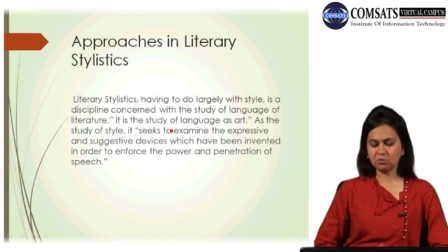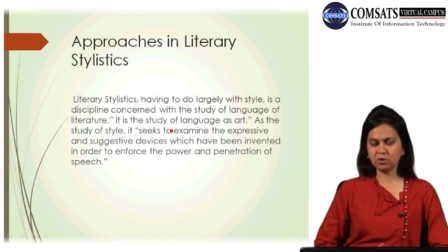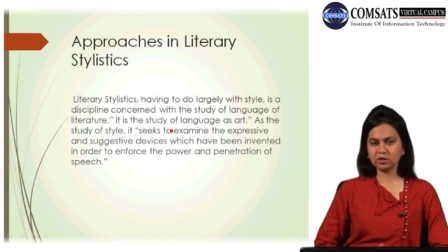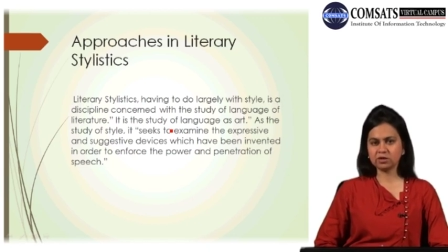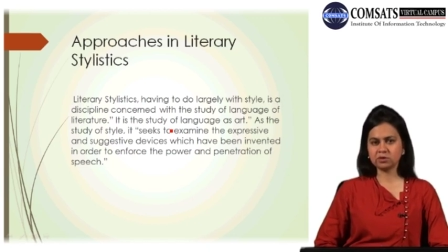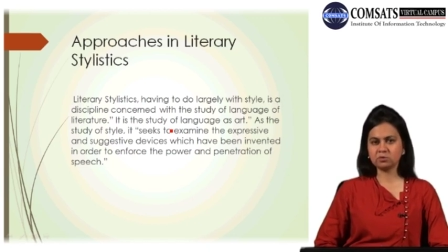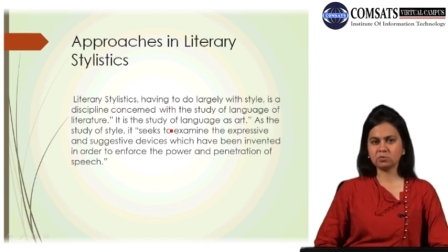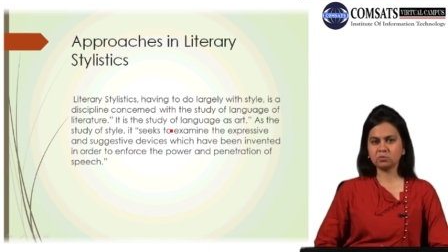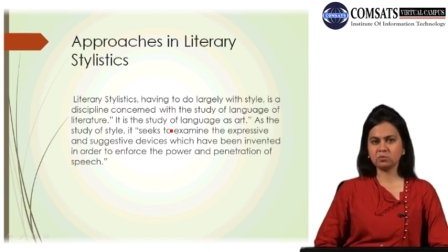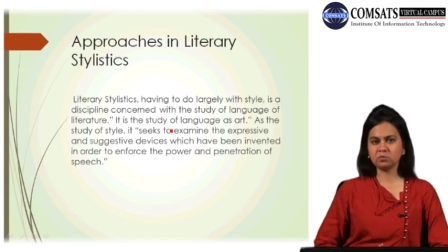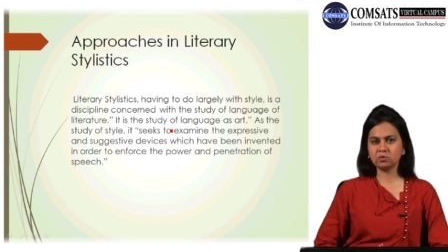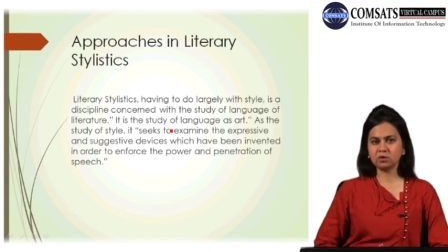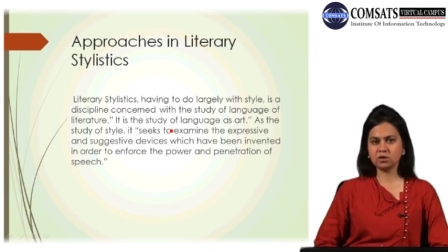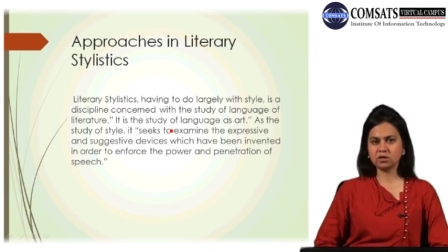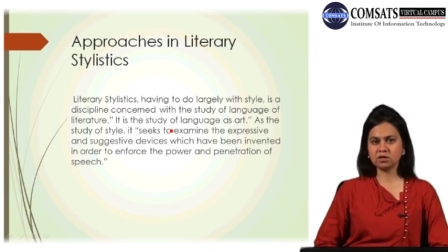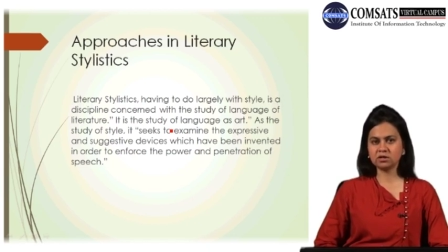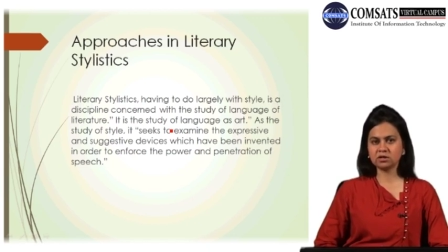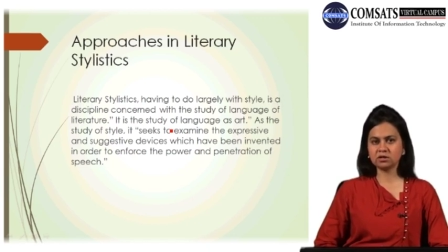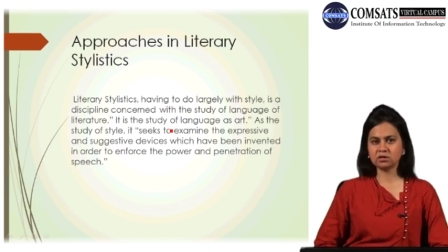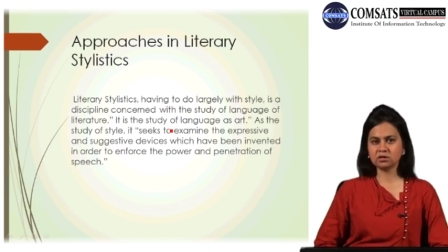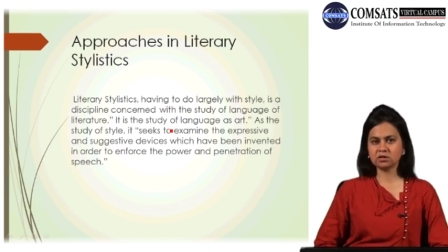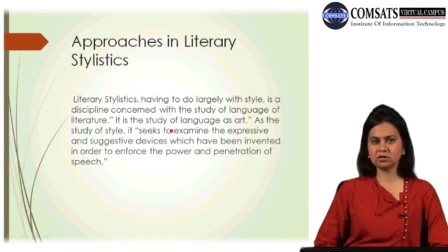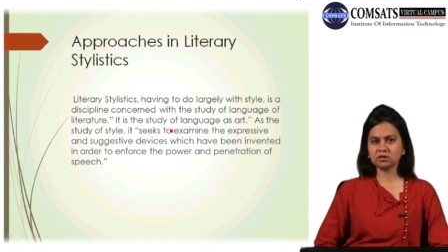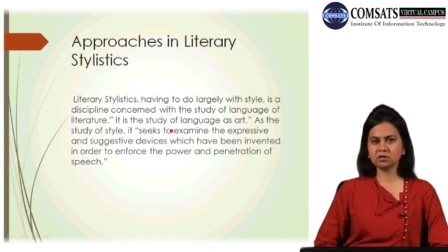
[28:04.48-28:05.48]
what
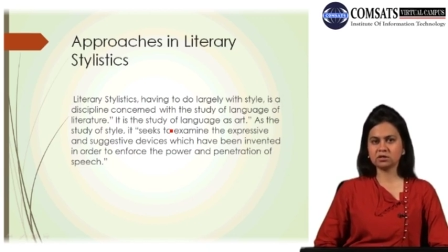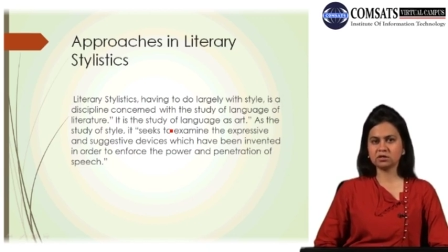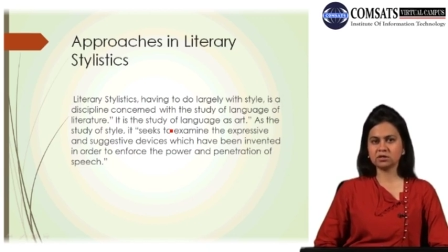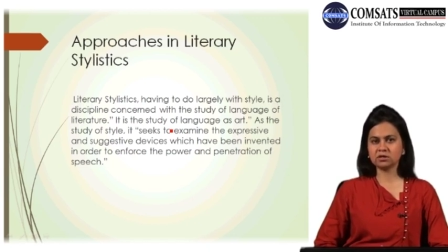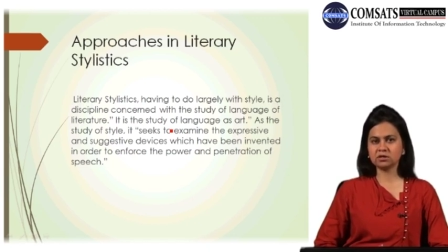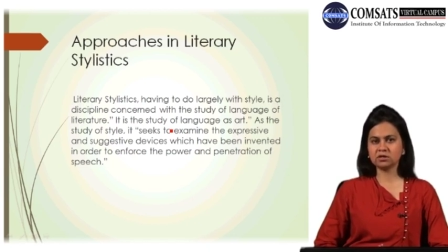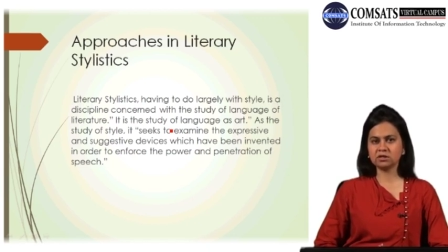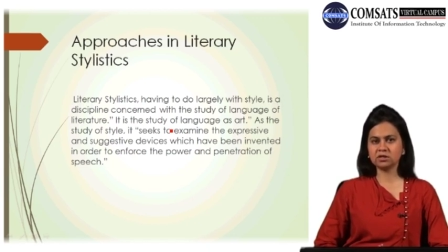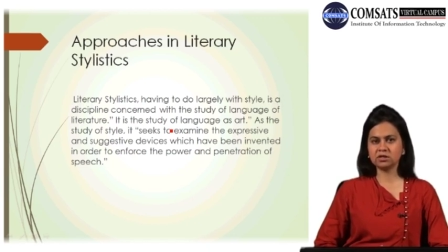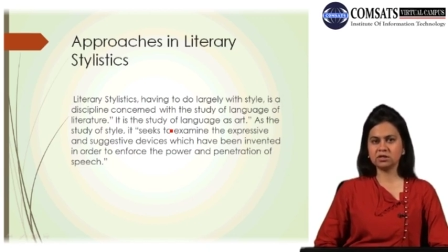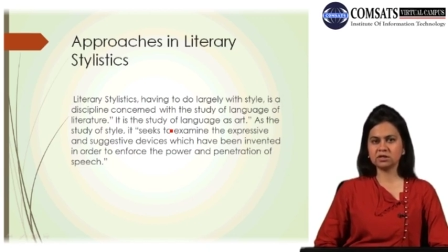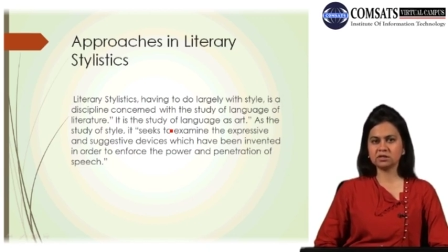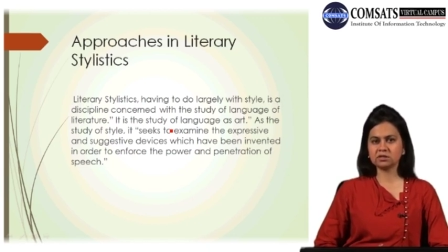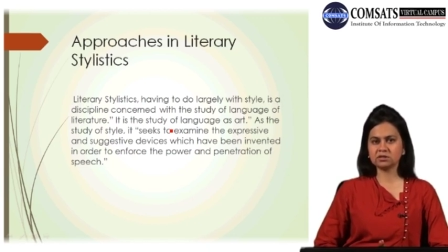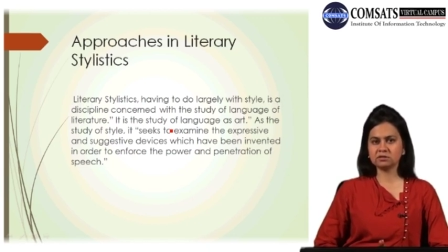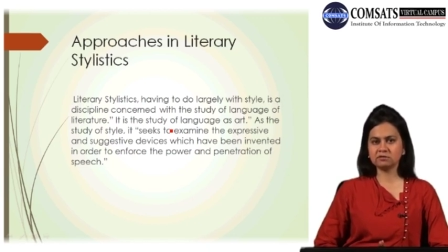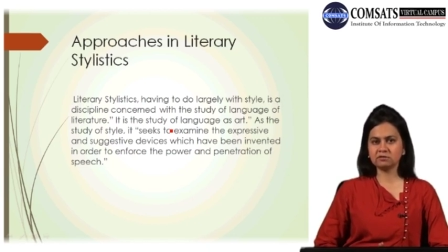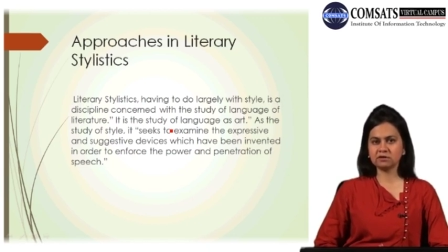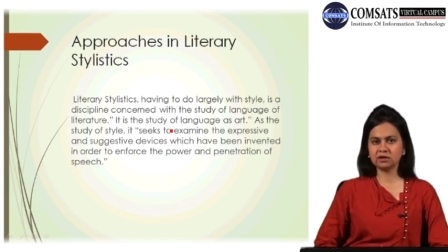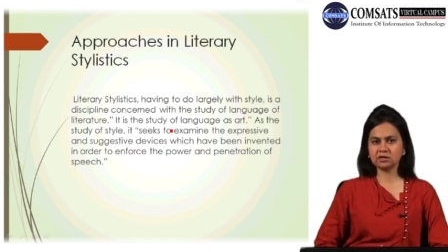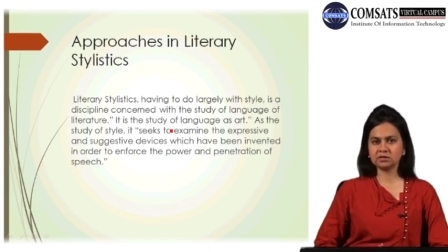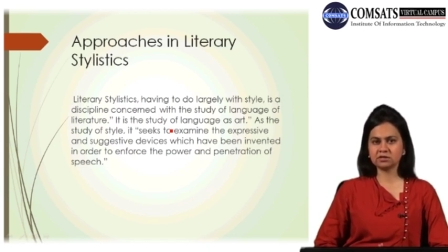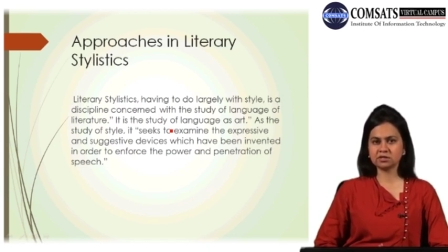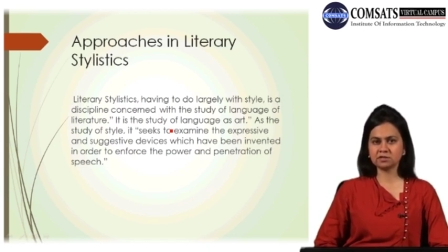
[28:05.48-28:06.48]
work these
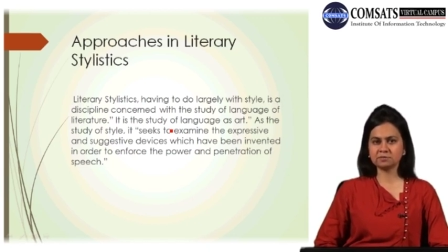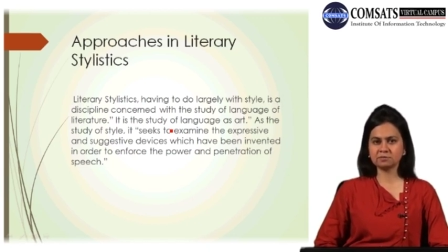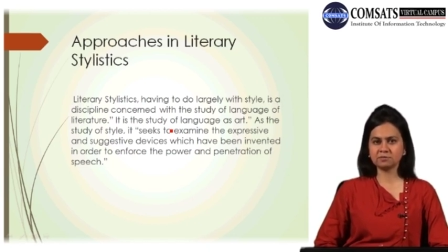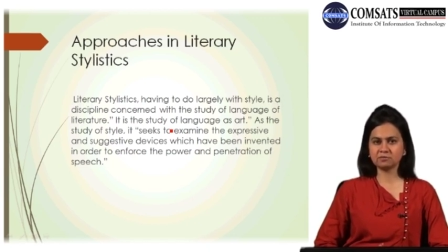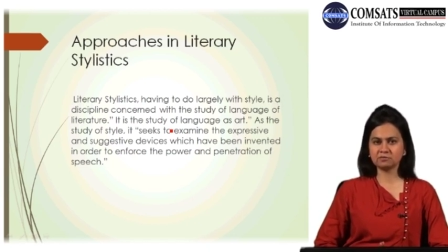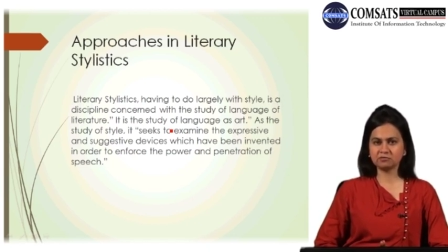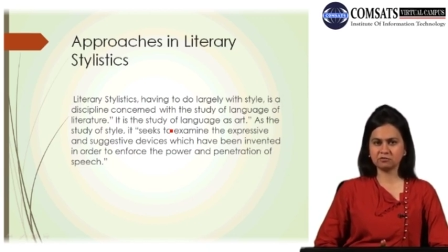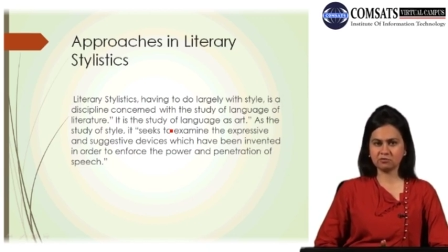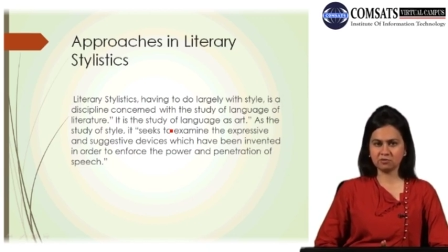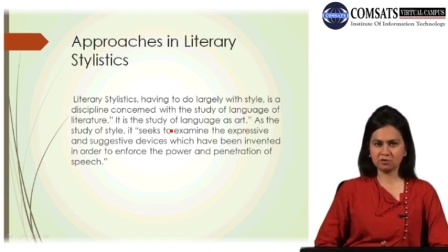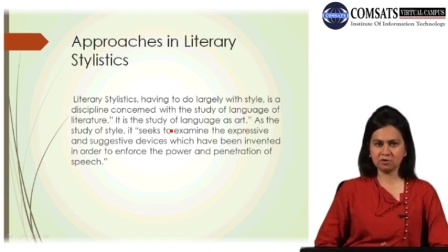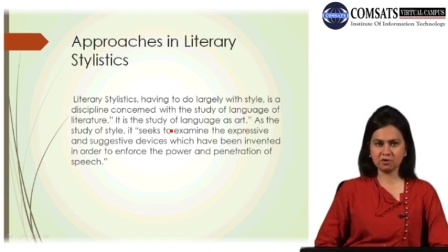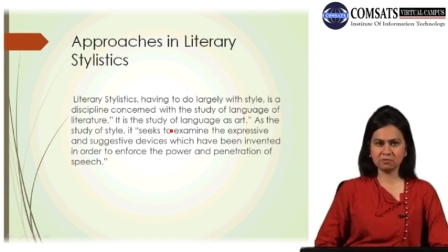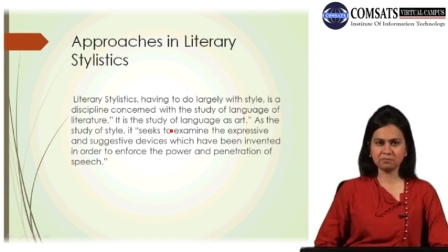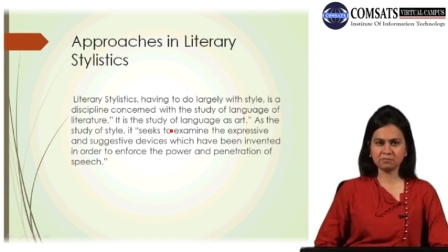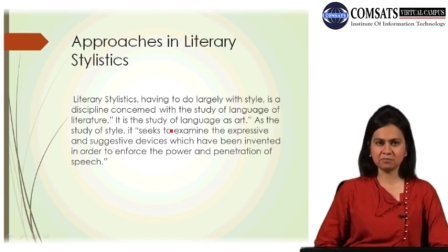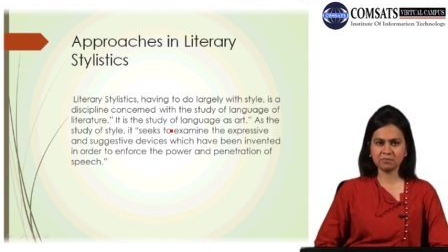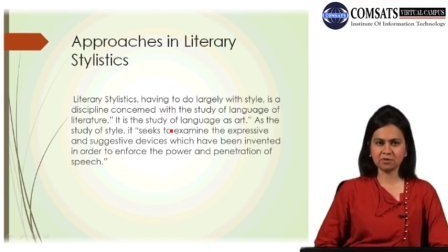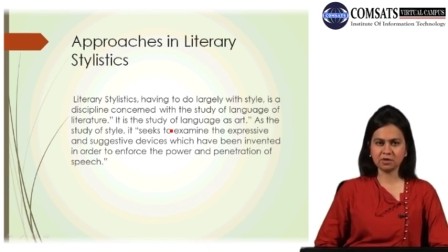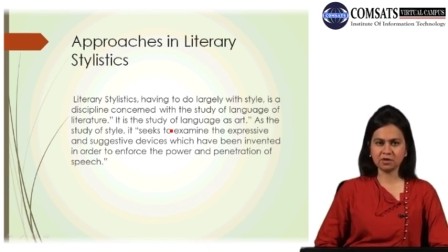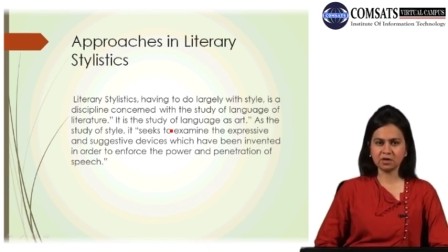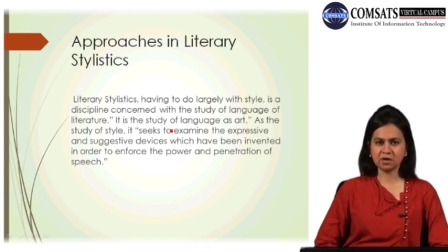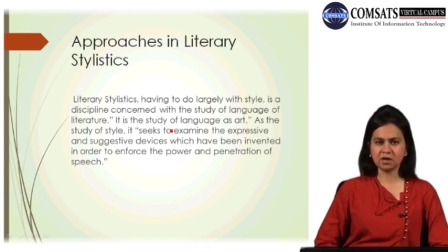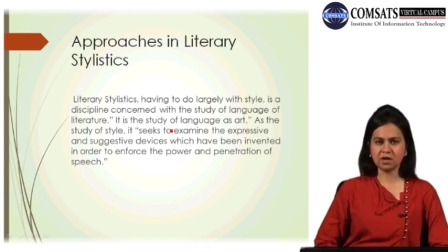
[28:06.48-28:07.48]
devices perform,